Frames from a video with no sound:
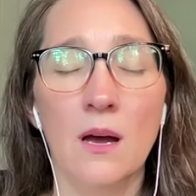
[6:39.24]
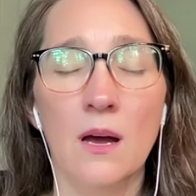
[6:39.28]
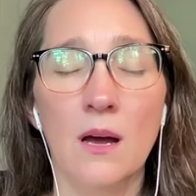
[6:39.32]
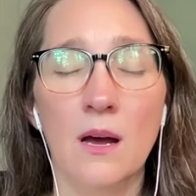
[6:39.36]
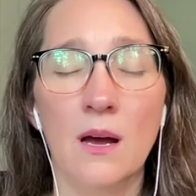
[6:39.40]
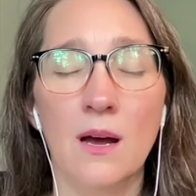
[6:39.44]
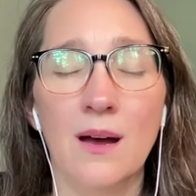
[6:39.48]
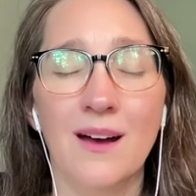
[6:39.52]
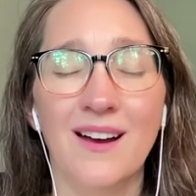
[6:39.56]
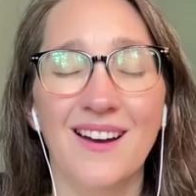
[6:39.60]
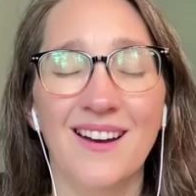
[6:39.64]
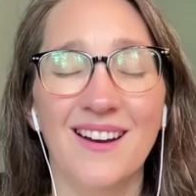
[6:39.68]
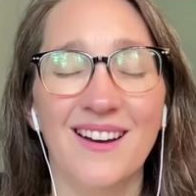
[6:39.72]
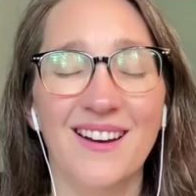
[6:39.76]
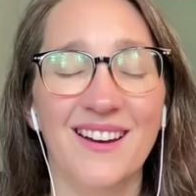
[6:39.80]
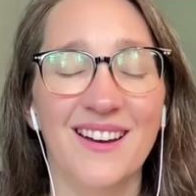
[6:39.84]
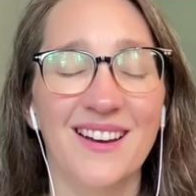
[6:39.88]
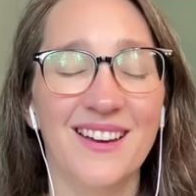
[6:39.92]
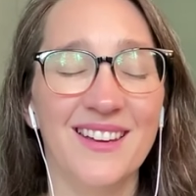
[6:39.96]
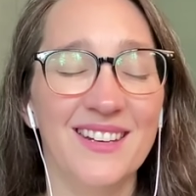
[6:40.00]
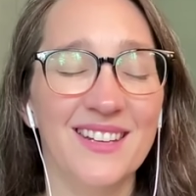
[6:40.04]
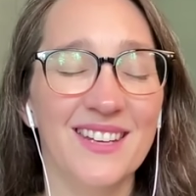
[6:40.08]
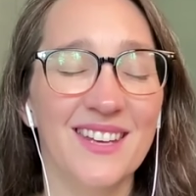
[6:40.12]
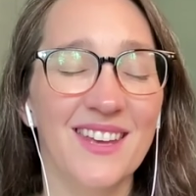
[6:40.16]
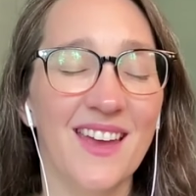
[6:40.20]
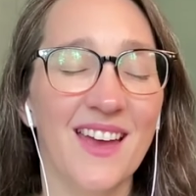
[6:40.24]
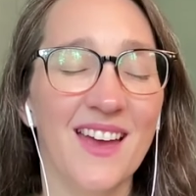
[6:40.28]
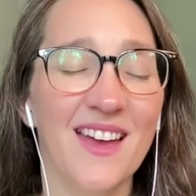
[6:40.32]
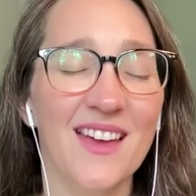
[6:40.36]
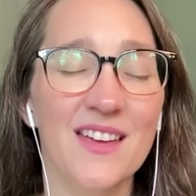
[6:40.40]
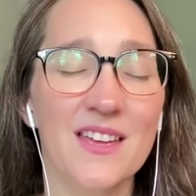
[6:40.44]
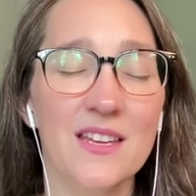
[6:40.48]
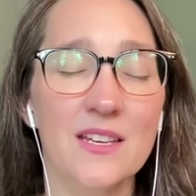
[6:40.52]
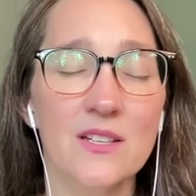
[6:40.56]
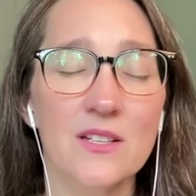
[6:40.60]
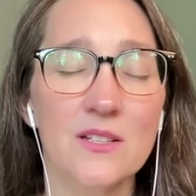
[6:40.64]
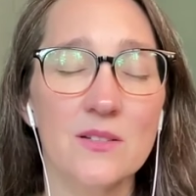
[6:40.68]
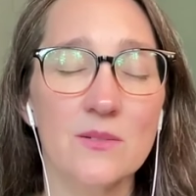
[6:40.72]
and
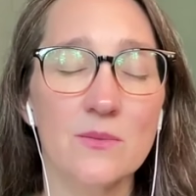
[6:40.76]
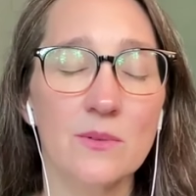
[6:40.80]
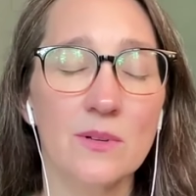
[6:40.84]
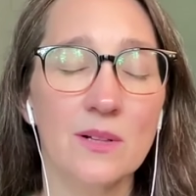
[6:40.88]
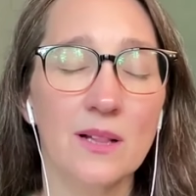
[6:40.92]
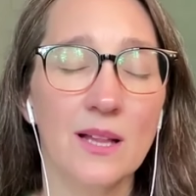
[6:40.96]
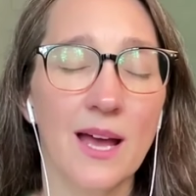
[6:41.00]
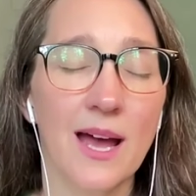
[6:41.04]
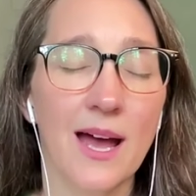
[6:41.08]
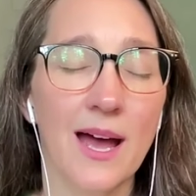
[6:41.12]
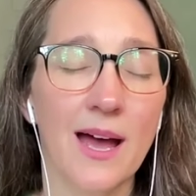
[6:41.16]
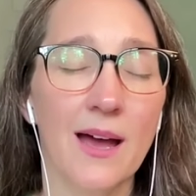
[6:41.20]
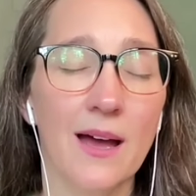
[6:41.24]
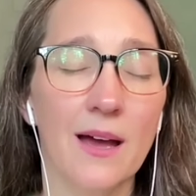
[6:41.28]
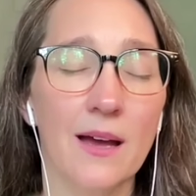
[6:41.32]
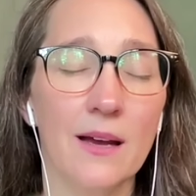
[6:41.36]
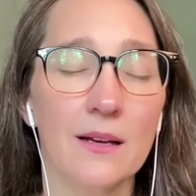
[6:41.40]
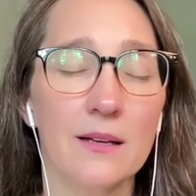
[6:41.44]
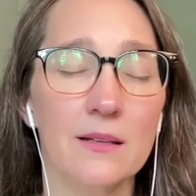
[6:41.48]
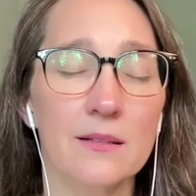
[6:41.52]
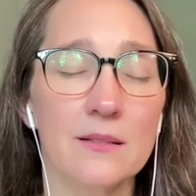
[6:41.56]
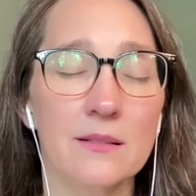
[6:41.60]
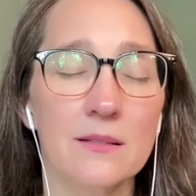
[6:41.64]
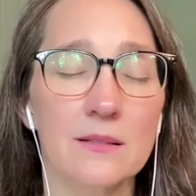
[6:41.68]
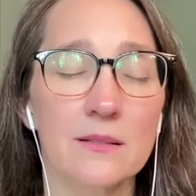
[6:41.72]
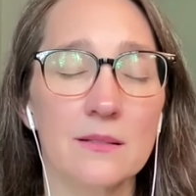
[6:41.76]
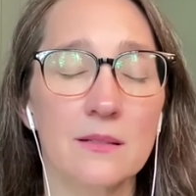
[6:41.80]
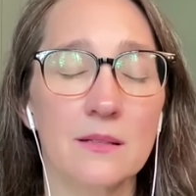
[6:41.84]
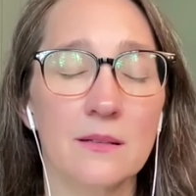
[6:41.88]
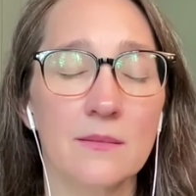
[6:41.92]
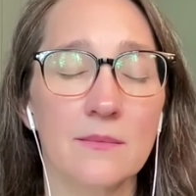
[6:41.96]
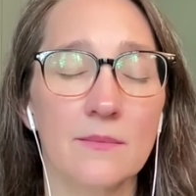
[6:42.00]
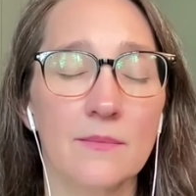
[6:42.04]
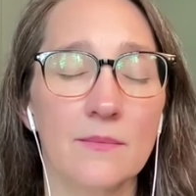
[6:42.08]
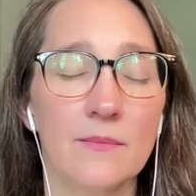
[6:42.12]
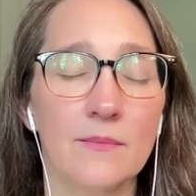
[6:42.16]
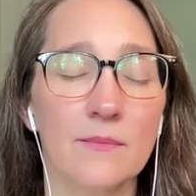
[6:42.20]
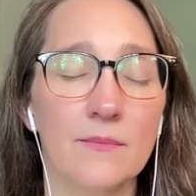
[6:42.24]
again, just relax
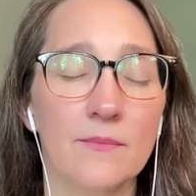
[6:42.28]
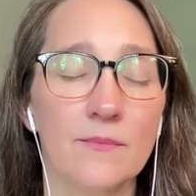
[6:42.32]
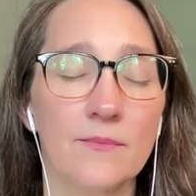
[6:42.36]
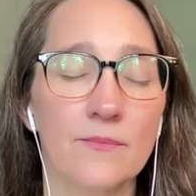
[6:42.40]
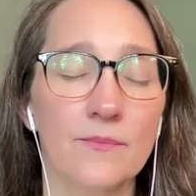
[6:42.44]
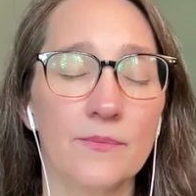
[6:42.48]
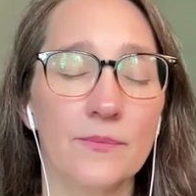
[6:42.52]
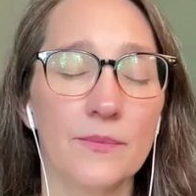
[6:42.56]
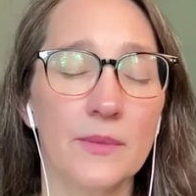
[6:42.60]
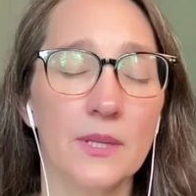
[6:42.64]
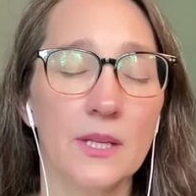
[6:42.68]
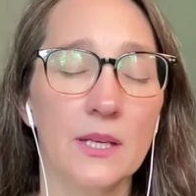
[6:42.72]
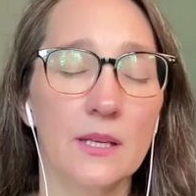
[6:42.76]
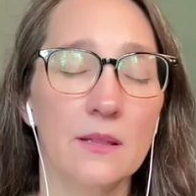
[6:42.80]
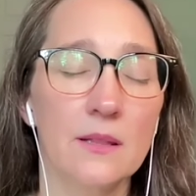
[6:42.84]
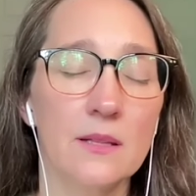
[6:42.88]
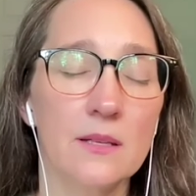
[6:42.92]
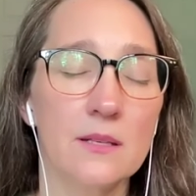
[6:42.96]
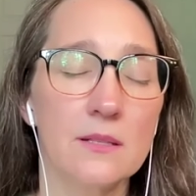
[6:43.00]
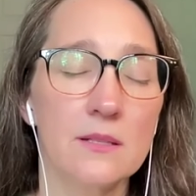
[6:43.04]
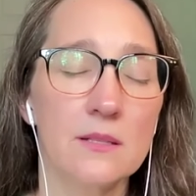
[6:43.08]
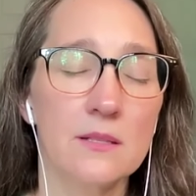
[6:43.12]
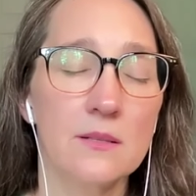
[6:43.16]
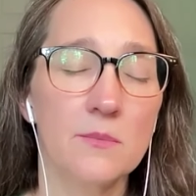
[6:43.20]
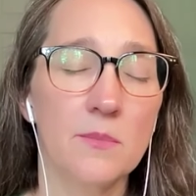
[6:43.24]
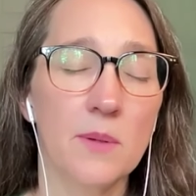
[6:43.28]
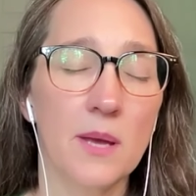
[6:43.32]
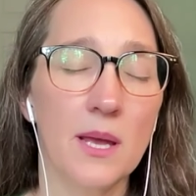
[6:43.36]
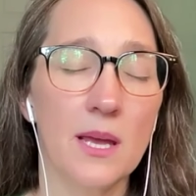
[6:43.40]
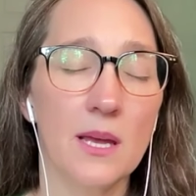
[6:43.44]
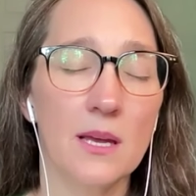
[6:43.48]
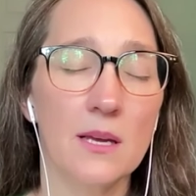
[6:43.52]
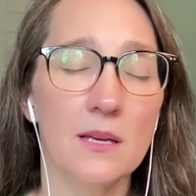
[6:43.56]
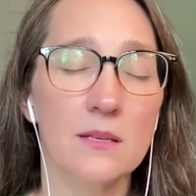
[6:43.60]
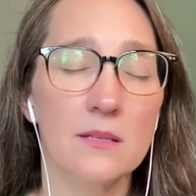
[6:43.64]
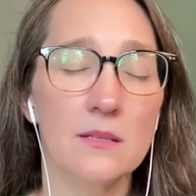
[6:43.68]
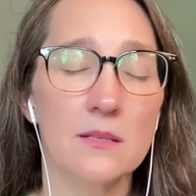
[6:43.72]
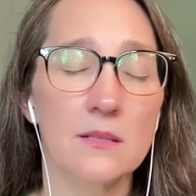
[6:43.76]
in this
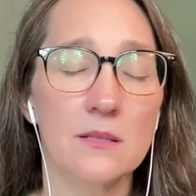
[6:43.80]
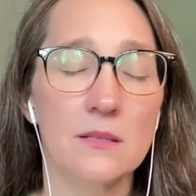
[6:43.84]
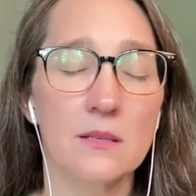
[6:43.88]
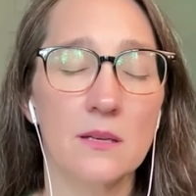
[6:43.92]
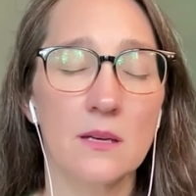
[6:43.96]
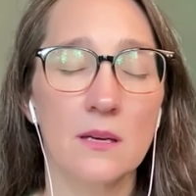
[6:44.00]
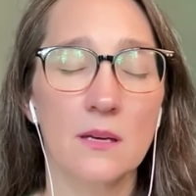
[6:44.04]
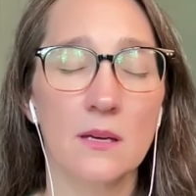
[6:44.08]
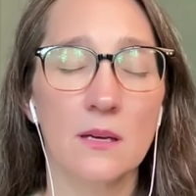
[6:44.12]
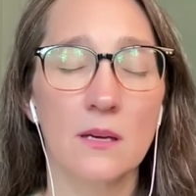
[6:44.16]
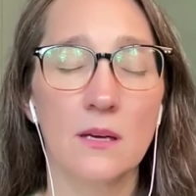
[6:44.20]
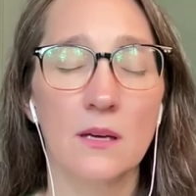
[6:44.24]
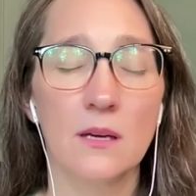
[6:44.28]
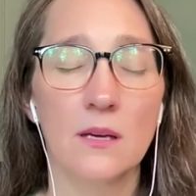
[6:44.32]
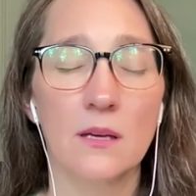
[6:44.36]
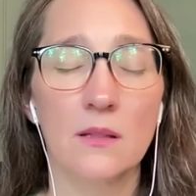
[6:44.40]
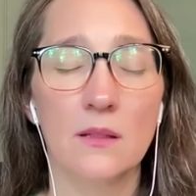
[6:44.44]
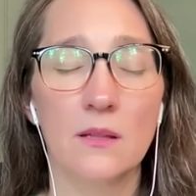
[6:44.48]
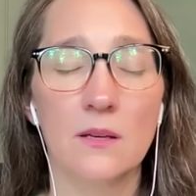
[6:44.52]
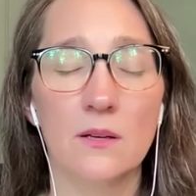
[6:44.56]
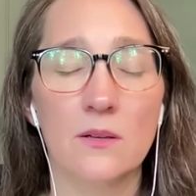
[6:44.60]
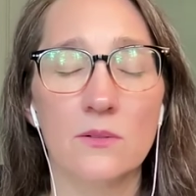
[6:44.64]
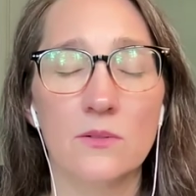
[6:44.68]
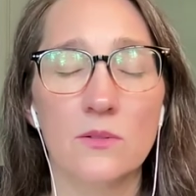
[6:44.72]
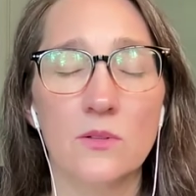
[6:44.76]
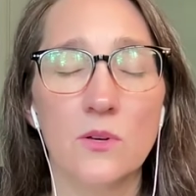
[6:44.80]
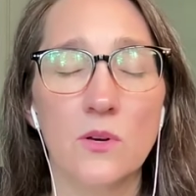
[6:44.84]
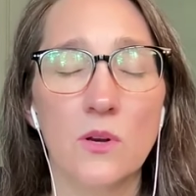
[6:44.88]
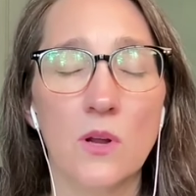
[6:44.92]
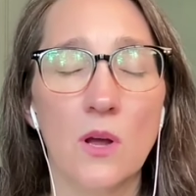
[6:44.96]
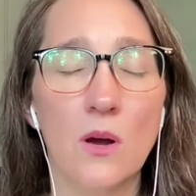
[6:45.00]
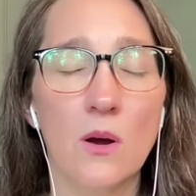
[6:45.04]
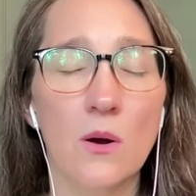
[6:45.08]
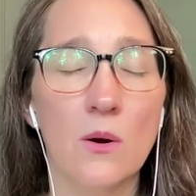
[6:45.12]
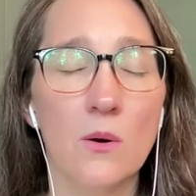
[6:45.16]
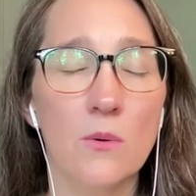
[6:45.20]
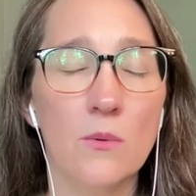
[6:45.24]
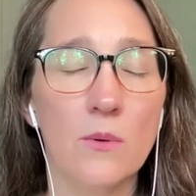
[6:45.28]
space. There's
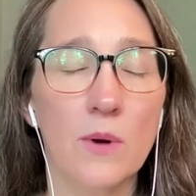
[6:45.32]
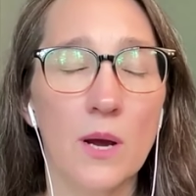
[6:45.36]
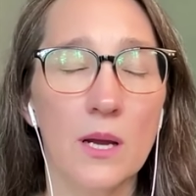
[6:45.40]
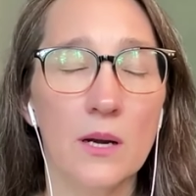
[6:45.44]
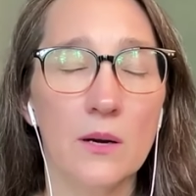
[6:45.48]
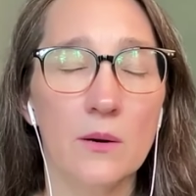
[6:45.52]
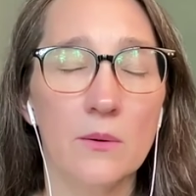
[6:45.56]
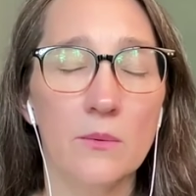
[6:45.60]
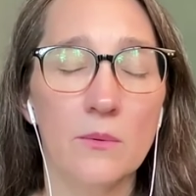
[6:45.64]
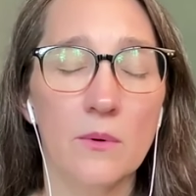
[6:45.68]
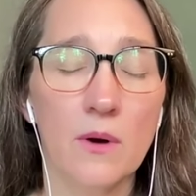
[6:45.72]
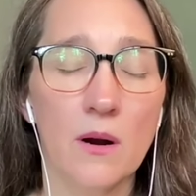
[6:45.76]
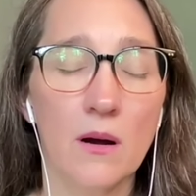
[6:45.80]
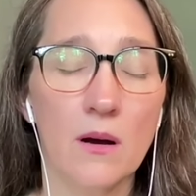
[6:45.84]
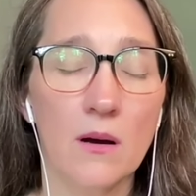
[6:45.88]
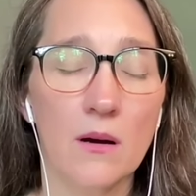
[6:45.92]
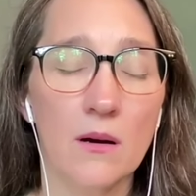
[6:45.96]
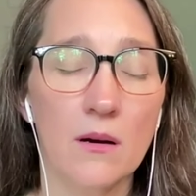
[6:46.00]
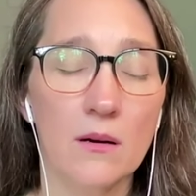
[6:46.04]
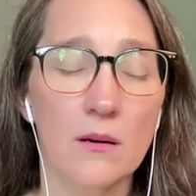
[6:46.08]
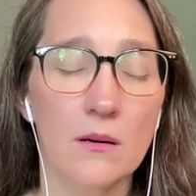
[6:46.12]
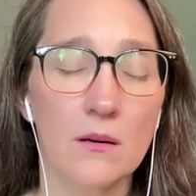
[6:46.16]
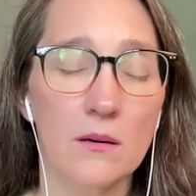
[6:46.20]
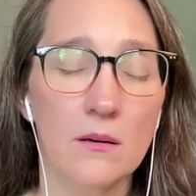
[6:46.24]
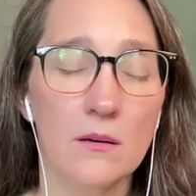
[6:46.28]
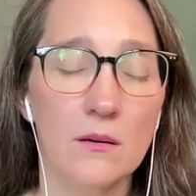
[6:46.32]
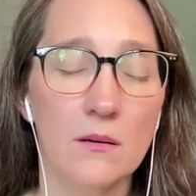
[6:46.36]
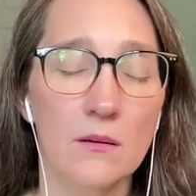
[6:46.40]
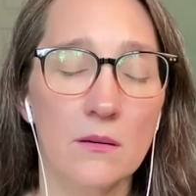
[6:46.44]
no right or wrong.